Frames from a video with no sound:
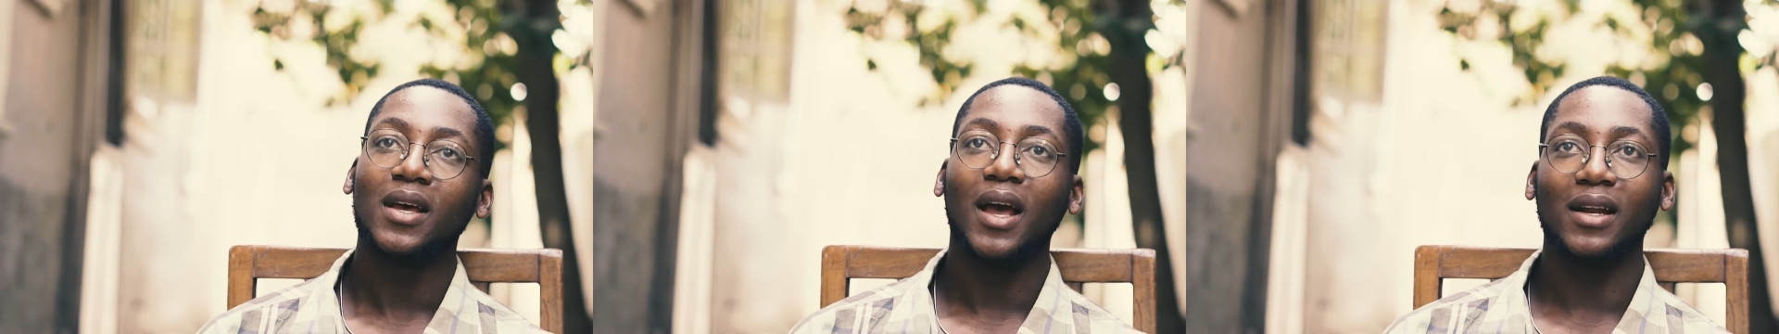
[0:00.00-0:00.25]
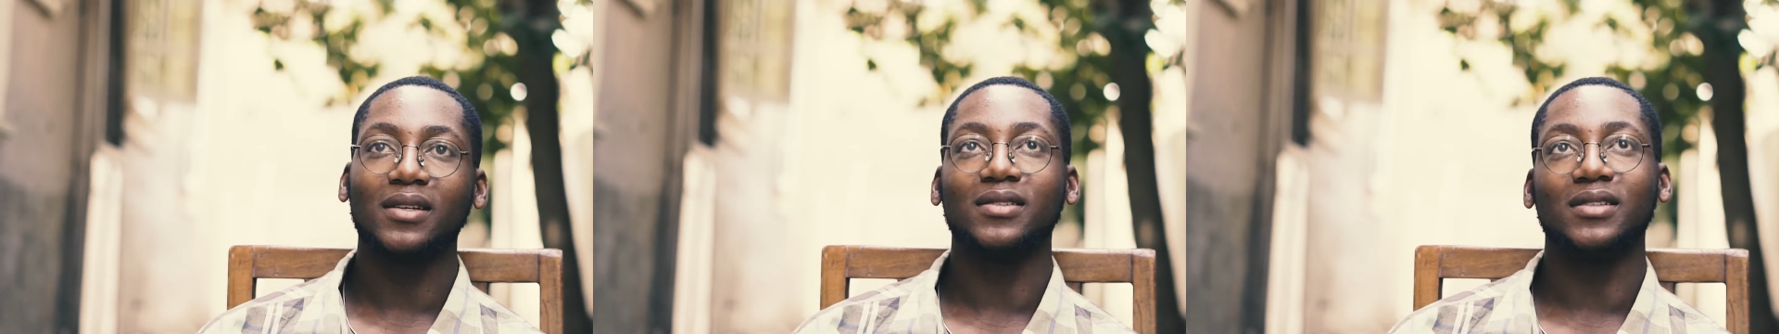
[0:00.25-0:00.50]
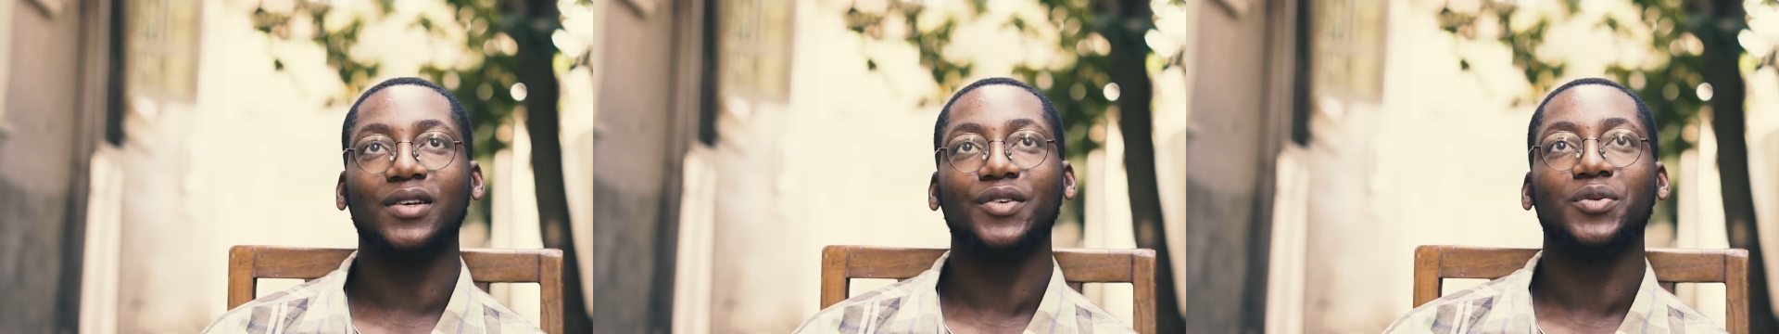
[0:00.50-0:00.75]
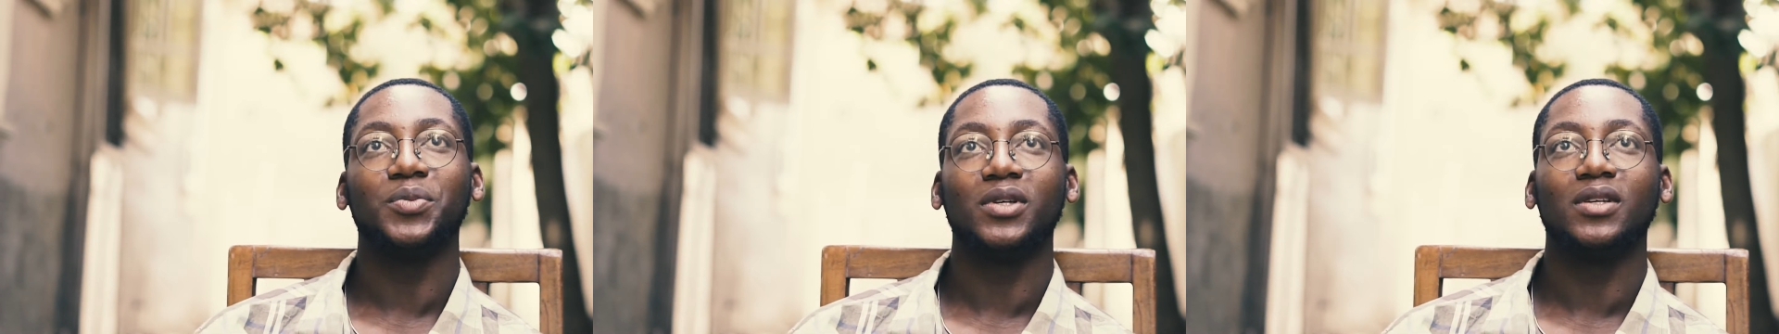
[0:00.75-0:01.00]
at least it
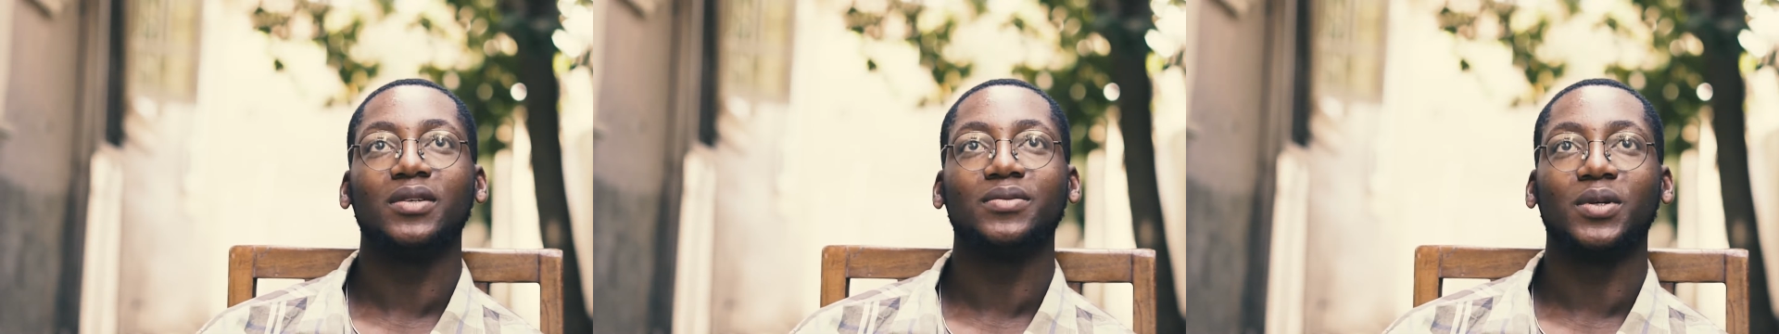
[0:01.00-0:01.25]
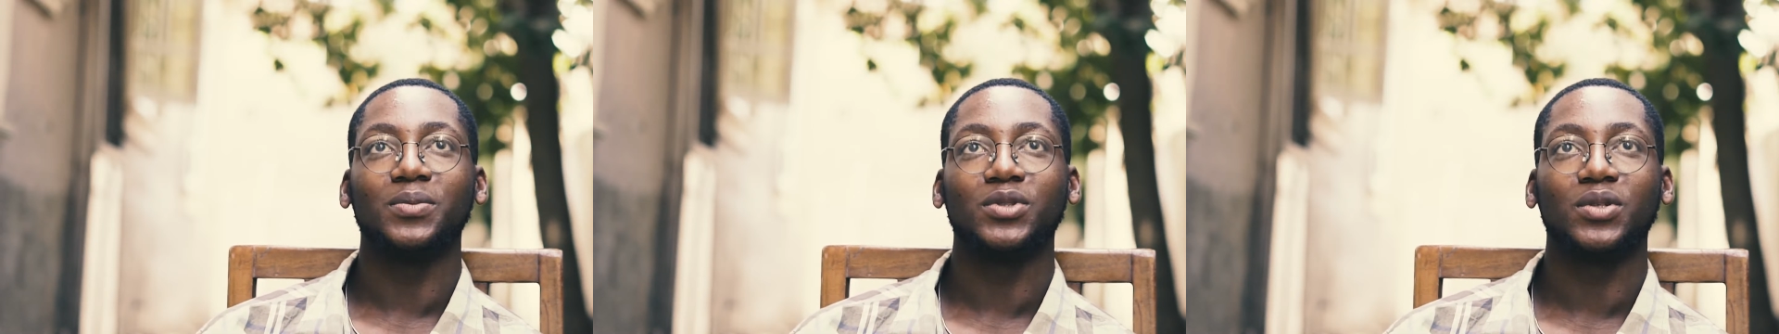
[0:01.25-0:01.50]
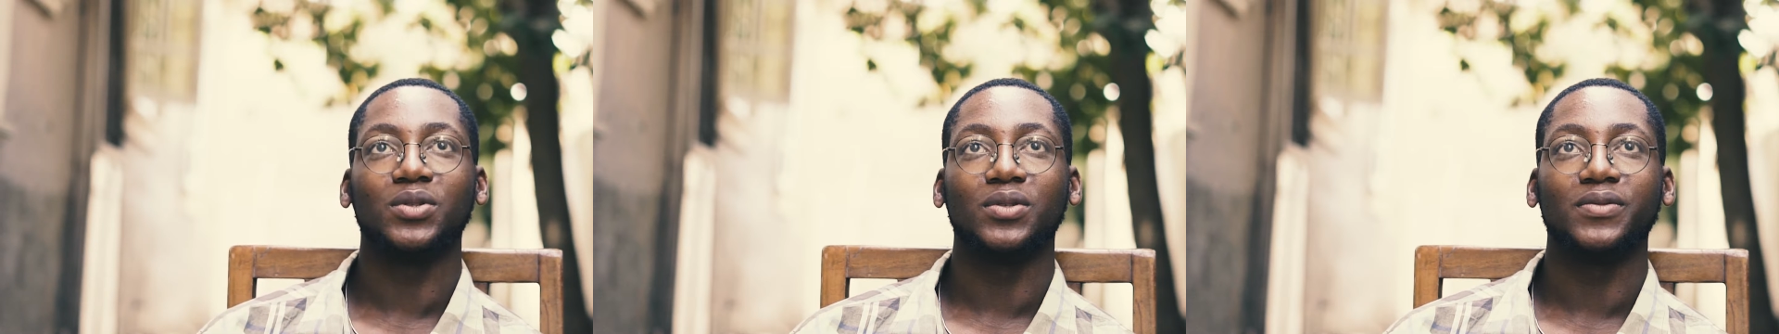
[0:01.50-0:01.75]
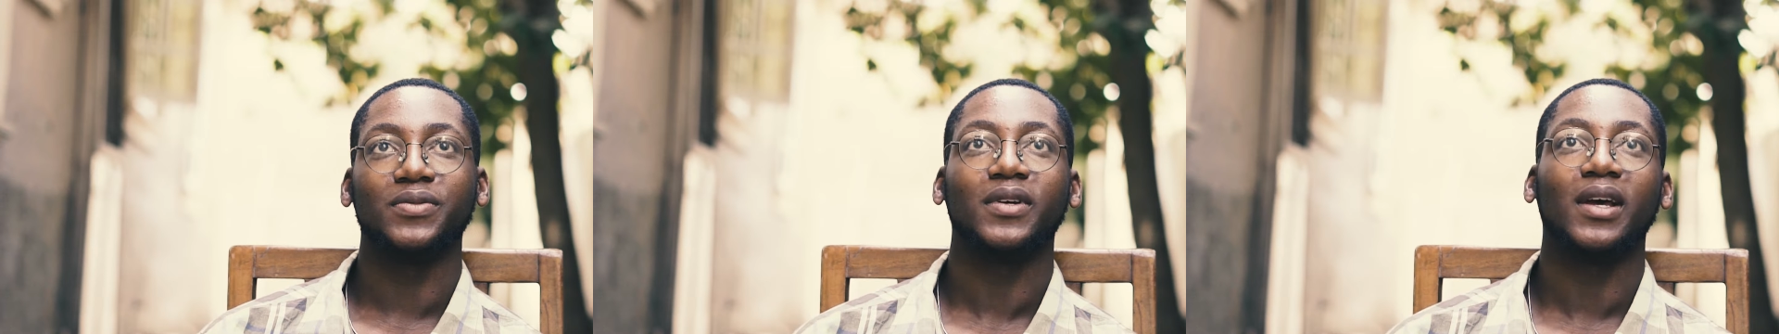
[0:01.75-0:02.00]
gives me some sort
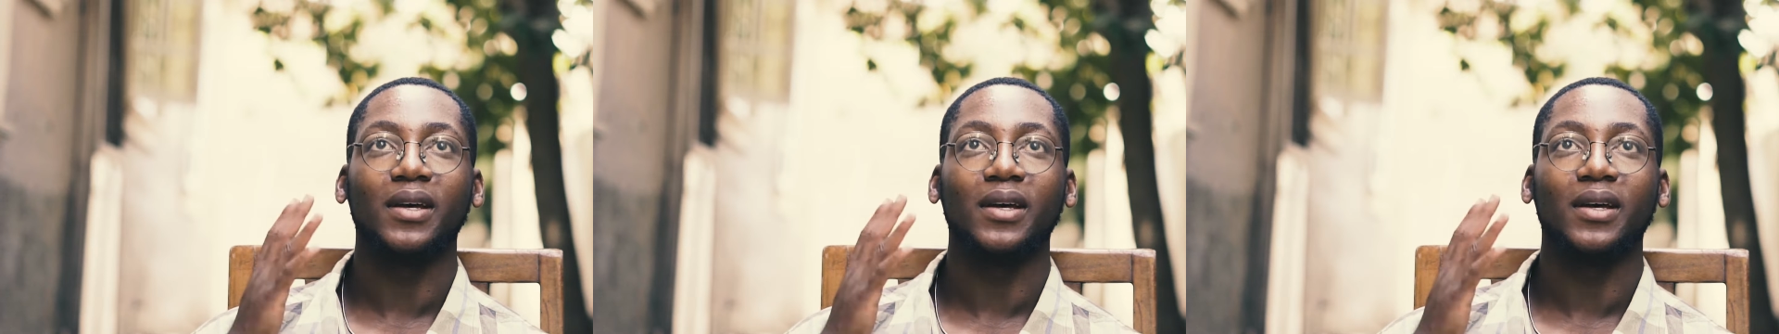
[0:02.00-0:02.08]
of